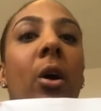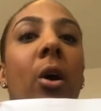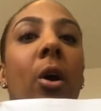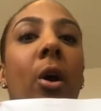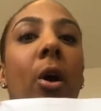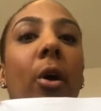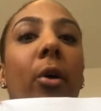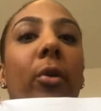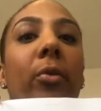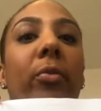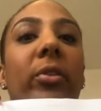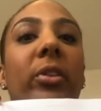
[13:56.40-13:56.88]

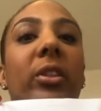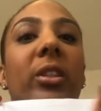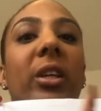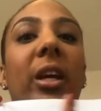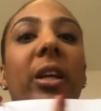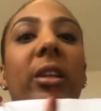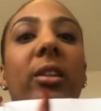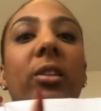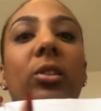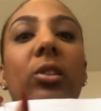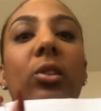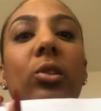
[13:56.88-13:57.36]
over
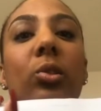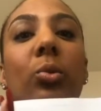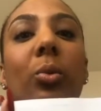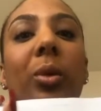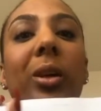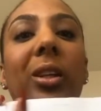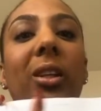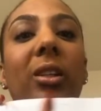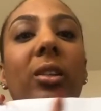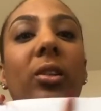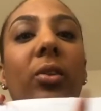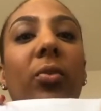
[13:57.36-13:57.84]
10 to
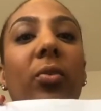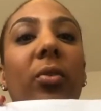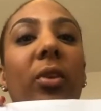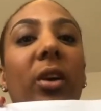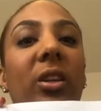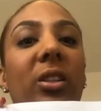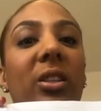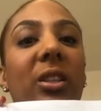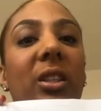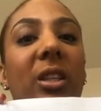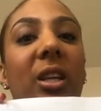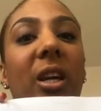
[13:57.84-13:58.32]
20 to
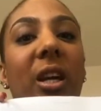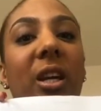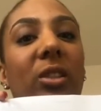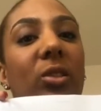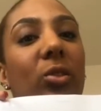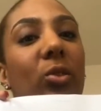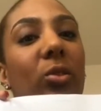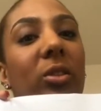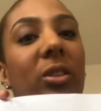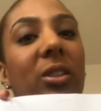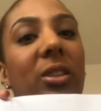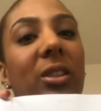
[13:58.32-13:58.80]
30 years
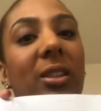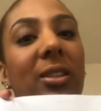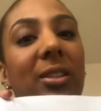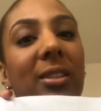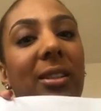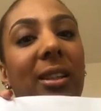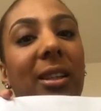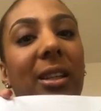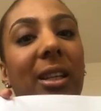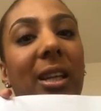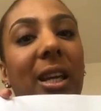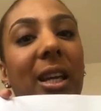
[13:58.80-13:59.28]

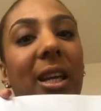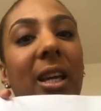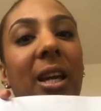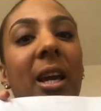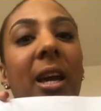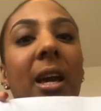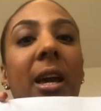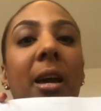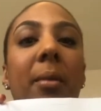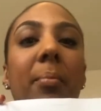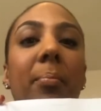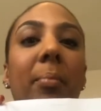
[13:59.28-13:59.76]
consistently,
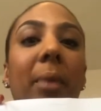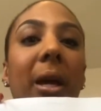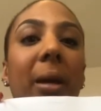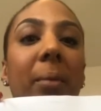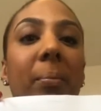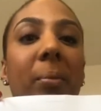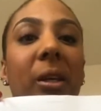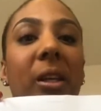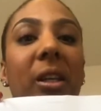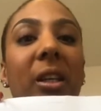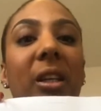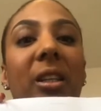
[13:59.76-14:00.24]
it may
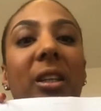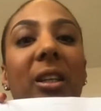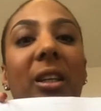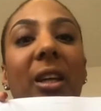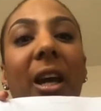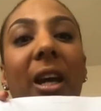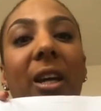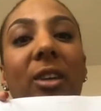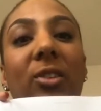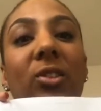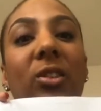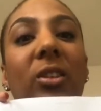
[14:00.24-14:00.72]
be an
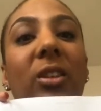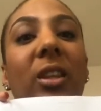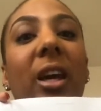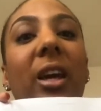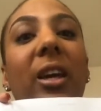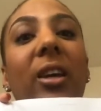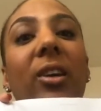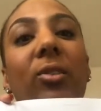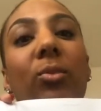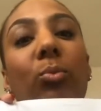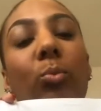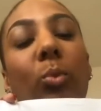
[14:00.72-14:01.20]
indication that
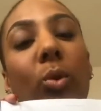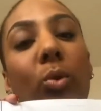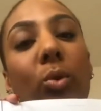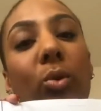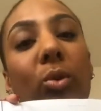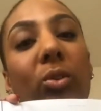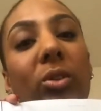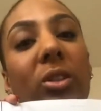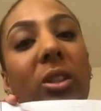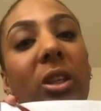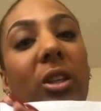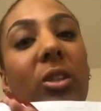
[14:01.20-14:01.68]
it will
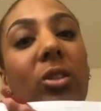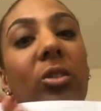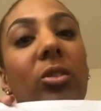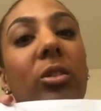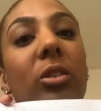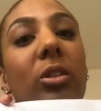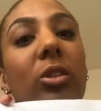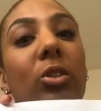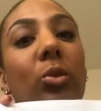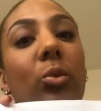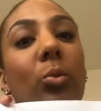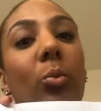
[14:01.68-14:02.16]
continue to
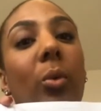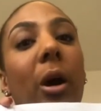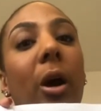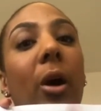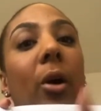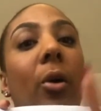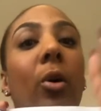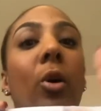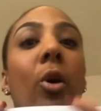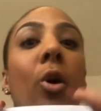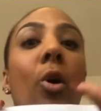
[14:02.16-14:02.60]
do well.